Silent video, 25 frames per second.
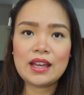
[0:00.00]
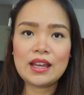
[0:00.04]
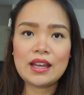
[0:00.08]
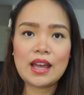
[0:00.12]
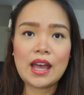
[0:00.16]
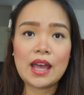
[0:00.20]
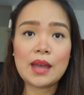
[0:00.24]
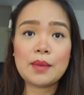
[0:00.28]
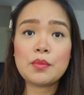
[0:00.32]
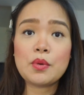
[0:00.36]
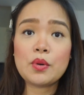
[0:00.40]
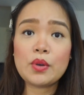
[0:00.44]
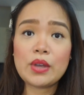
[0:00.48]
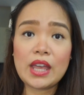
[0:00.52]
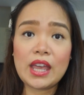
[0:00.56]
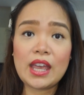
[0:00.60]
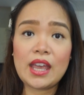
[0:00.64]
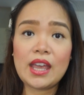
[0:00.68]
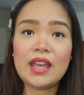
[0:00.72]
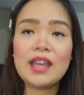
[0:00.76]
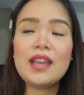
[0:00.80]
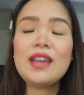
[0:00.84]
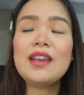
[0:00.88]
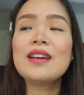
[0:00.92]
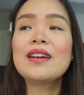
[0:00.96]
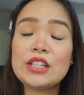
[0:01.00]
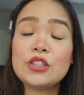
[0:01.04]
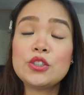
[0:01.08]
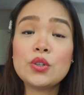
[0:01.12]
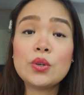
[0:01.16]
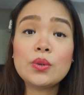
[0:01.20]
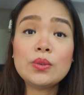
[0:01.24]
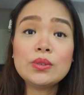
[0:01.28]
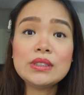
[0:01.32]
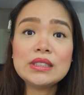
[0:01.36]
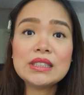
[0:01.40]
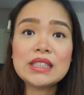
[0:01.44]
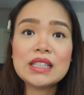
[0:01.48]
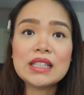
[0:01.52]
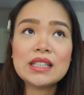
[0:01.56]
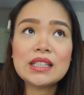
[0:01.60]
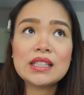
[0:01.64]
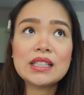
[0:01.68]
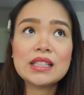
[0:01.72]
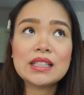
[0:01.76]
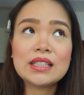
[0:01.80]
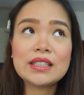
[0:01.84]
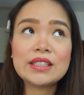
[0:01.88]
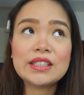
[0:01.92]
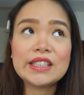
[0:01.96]
I'm okay. I don't
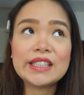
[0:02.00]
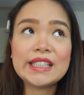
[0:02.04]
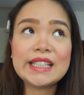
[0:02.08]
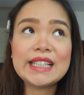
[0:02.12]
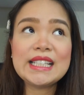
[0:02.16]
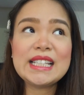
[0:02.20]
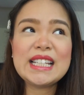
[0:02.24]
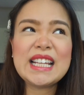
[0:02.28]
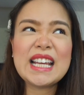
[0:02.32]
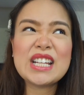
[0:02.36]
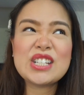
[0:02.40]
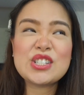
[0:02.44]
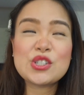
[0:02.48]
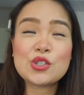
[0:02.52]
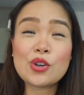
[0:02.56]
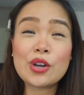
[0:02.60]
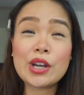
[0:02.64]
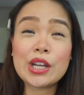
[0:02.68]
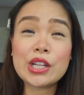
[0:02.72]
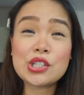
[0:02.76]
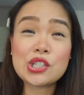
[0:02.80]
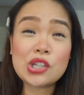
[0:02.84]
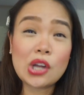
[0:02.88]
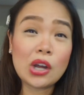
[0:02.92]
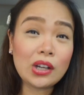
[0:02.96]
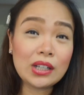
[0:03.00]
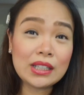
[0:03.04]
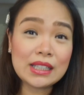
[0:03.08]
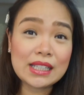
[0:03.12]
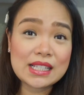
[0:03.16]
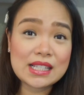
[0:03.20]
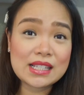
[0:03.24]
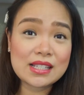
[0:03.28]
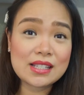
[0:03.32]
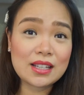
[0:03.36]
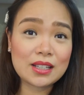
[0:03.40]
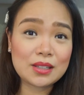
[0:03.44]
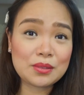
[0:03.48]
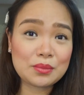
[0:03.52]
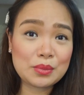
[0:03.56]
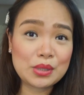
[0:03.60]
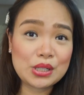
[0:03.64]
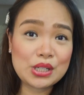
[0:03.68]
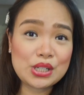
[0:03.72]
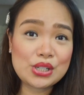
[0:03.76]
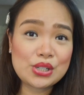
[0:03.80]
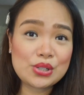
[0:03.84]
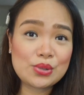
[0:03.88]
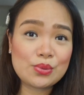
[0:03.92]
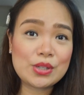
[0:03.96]
really enjoy chocolates that
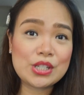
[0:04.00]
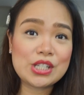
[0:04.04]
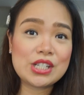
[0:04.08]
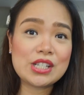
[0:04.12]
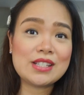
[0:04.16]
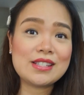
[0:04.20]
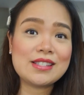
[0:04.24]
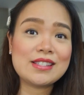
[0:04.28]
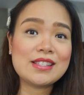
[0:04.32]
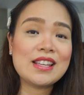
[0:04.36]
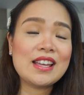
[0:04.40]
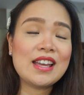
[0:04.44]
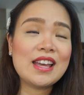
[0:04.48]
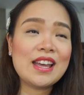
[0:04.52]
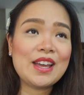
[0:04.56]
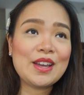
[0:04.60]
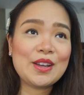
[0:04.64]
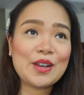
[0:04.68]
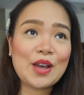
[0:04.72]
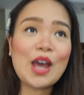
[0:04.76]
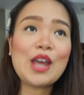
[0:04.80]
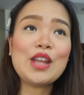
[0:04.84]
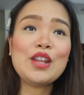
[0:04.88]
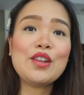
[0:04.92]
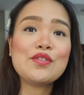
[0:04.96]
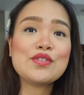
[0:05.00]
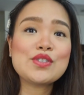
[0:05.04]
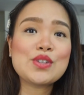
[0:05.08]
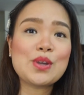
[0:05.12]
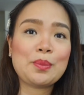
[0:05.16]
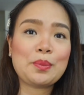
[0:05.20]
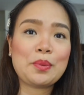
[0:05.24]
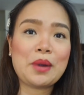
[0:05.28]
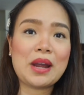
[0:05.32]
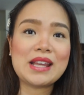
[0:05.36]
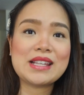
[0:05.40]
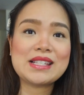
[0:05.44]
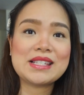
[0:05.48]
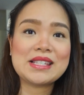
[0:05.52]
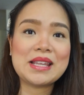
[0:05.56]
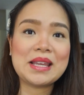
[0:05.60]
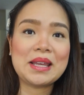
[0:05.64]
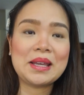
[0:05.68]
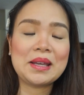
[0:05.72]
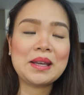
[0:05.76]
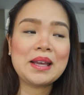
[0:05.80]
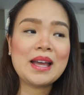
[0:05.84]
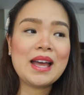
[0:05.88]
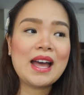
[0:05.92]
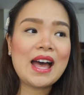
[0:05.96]
much, which is kind of
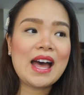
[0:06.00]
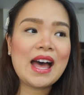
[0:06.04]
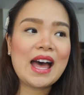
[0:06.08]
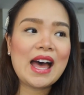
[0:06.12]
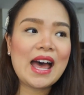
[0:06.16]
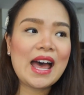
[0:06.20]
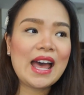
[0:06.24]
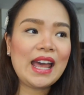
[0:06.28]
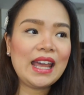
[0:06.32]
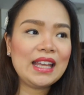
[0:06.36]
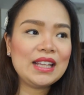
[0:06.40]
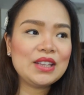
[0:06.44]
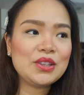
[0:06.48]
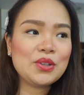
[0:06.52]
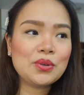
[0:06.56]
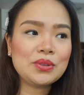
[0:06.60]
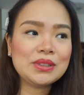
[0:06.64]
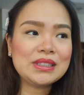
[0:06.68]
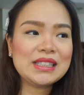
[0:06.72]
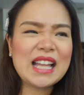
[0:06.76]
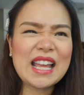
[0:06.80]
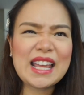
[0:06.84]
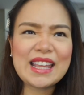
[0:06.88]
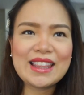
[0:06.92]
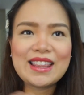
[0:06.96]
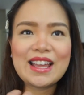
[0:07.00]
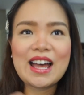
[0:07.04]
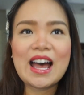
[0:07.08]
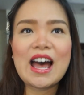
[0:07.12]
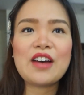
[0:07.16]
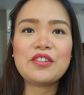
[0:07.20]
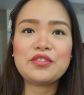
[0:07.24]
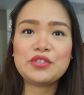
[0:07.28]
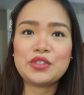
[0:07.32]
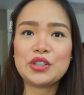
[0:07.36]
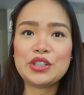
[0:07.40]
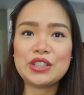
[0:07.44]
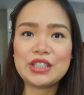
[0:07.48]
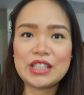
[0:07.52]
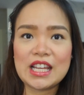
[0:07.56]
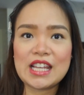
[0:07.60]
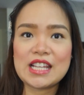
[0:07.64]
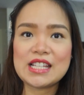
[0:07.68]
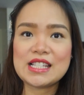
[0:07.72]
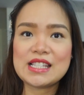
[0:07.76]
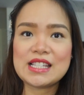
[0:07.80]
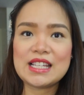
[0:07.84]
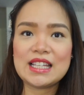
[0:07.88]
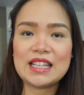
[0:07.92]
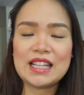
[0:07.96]
surprising. I don't like the
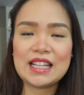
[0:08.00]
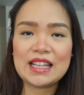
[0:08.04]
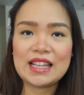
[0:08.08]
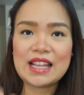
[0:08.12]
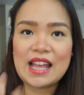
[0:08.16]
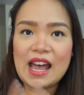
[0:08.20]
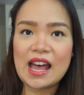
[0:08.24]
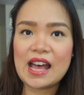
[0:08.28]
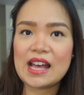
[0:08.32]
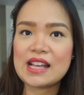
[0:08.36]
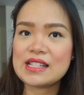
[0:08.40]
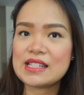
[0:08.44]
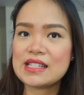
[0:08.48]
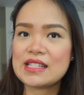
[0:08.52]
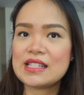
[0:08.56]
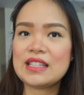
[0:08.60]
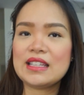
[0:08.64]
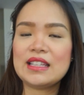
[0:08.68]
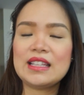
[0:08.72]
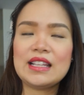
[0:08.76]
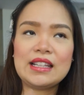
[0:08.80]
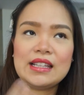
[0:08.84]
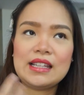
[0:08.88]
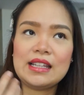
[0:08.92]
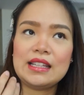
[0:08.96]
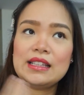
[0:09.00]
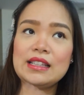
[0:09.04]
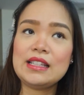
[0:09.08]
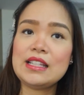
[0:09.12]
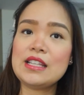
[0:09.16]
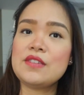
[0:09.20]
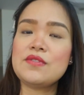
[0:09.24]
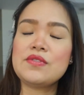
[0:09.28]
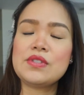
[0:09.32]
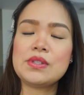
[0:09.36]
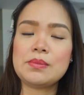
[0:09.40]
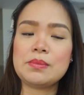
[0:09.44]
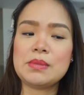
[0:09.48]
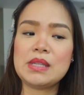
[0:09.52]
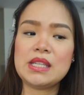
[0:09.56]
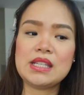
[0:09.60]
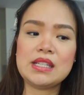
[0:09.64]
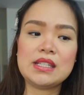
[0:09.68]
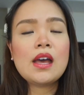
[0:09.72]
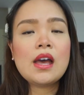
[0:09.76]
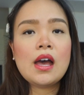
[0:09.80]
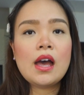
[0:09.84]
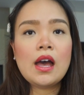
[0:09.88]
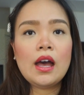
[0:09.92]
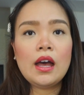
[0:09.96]
aftertaste that it has, that it leaves me.
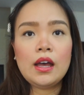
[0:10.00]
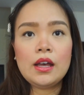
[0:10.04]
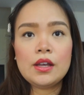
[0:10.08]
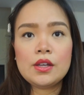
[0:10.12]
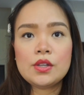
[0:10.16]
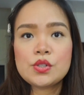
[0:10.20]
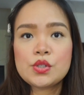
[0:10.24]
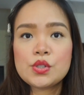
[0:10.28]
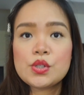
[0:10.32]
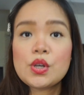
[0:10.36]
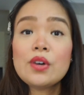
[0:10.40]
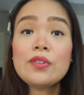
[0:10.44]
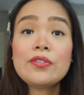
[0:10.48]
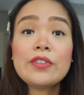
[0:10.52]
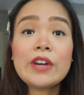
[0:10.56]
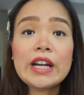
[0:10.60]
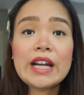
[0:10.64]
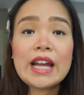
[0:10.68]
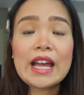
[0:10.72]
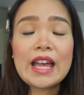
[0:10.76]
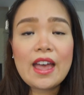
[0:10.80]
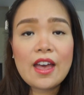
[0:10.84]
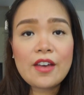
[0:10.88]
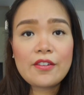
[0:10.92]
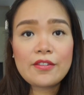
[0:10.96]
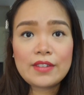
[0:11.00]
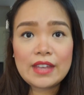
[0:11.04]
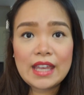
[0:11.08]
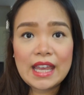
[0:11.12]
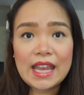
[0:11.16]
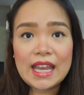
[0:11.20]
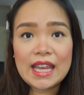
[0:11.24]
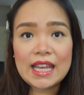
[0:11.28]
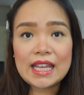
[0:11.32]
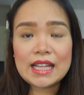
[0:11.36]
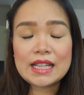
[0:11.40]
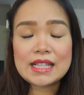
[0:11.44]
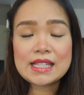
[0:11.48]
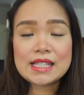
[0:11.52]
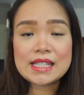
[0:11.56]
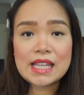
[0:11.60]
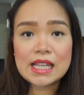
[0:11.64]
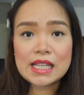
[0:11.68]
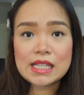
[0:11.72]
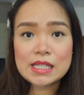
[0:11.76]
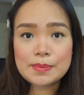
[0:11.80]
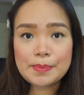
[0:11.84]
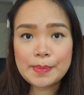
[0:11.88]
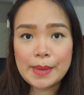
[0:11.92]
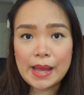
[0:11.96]
So far, I have gained
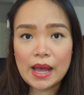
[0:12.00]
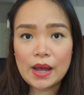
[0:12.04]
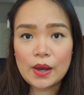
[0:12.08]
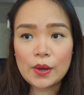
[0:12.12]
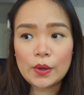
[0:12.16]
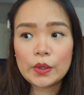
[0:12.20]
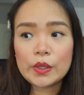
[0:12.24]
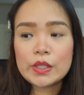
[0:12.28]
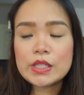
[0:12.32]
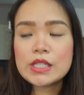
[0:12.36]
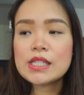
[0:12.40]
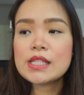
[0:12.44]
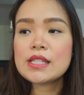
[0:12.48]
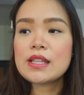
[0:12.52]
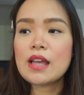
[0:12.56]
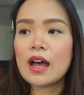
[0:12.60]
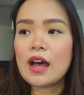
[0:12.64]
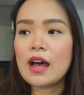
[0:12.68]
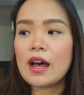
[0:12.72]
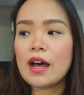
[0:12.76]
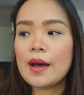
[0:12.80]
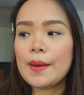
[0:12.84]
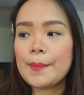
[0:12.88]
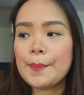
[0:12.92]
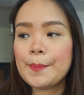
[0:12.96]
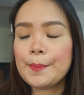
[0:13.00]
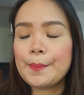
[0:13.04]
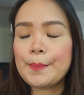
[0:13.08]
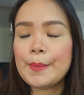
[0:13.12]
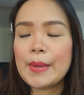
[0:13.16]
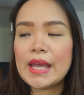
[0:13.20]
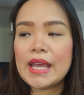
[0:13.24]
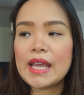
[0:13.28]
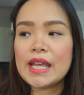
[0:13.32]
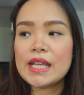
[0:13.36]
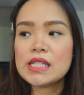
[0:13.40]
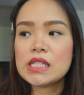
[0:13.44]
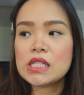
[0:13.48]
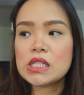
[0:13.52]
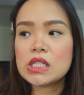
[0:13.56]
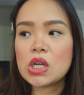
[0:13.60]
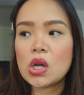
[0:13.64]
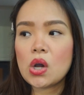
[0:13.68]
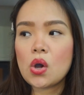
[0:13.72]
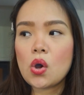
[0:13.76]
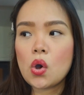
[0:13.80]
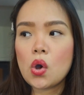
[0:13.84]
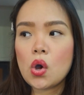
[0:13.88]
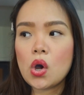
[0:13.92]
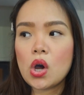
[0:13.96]
6 pounds based
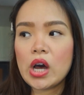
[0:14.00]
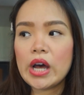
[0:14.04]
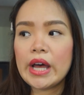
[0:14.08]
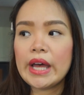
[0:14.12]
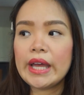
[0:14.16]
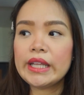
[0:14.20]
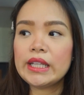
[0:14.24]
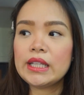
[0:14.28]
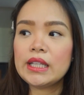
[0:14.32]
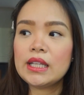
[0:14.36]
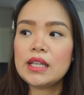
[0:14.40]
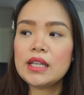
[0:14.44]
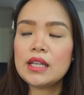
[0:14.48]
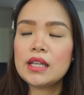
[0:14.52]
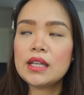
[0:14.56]
on